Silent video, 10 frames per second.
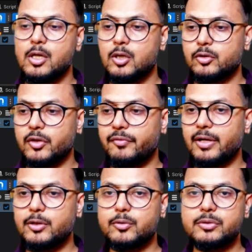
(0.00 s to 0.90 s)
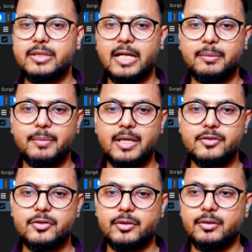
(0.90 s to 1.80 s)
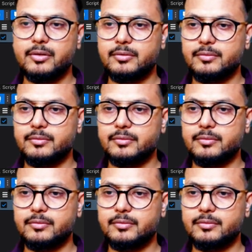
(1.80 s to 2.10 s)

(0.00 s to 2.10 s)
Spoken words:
So if I use that mesh here,